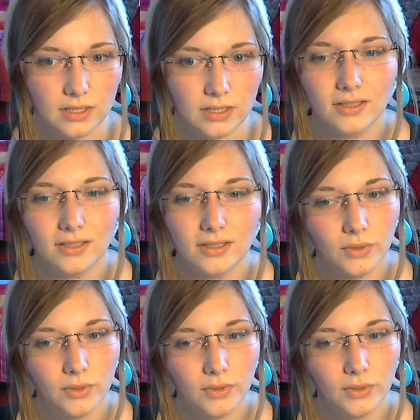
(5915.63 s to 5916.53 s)
They still
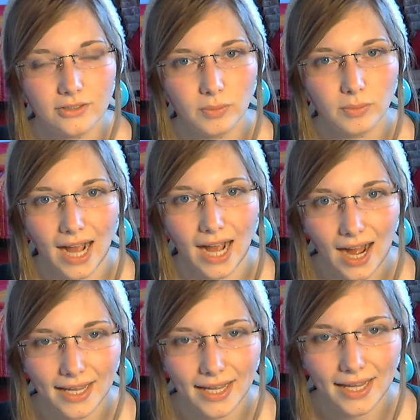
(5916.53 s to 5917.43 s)
weren't extremely
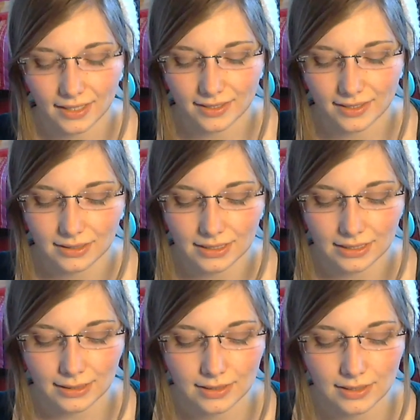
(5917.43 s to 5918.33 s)
high, and they still
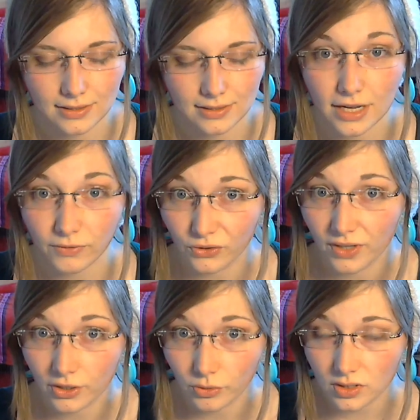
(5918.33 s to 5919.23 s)
didn't exist in every
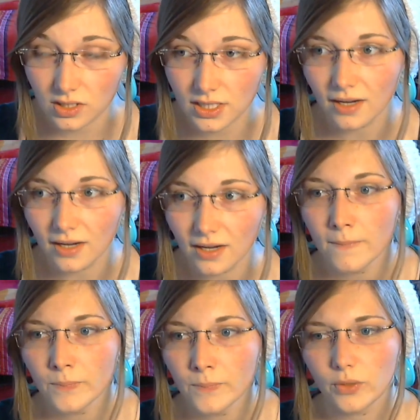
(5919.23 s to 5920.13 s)
federal state.
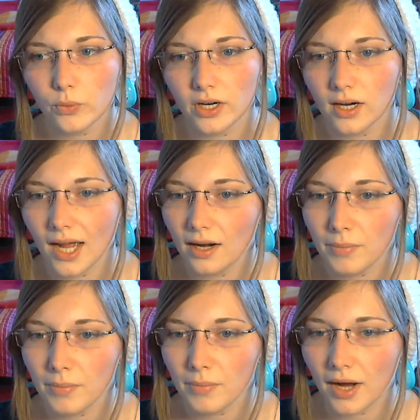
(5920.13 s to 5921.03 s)
They were at
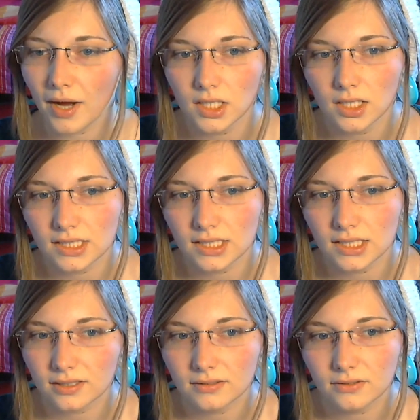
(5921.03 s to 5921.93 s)
about
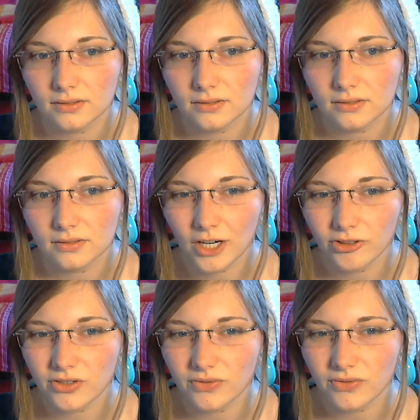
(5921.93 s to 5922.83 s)
like
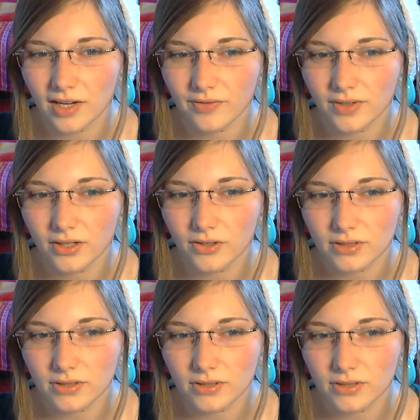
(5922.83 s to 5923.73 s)
300 to
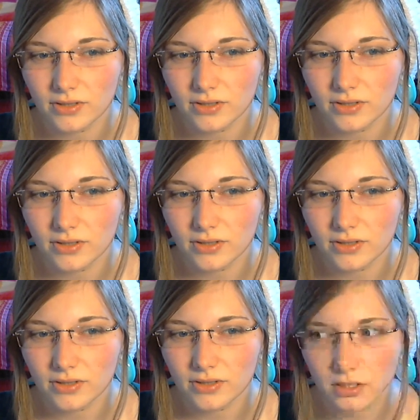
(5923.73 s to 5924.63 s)
500 euros a
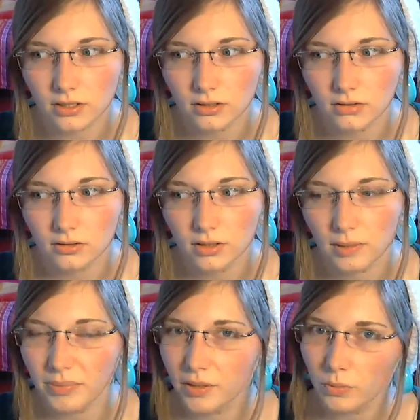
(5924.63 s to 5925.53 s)
semester,
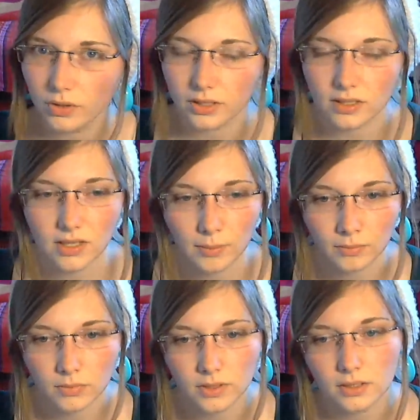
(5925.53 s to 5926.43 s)
a bit more in
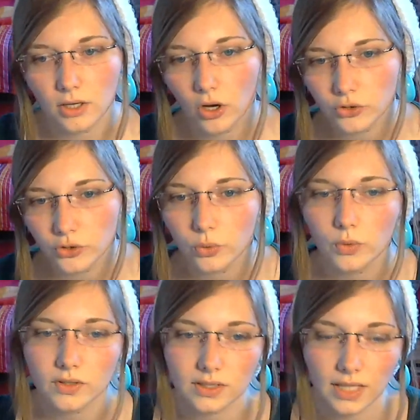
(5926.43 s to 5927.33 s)
some,
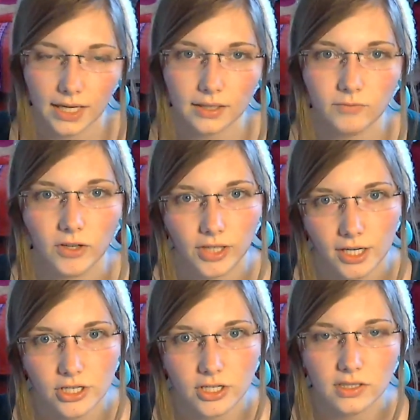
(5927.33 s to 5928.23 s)
also slight
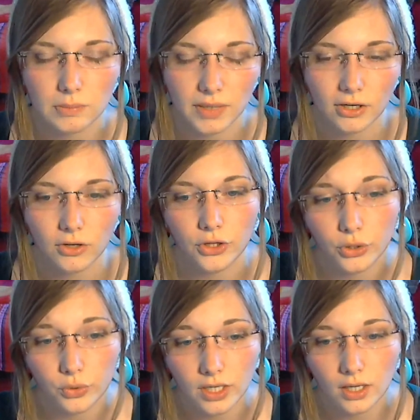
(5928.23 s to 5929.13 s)
variations depending on the
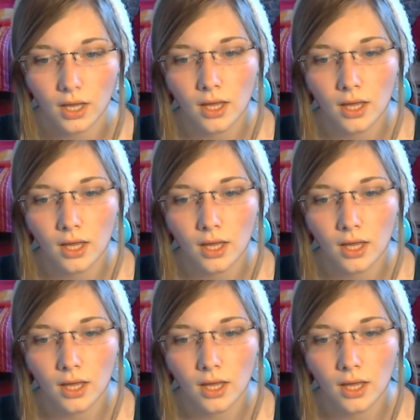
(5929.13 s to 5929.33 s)
uni.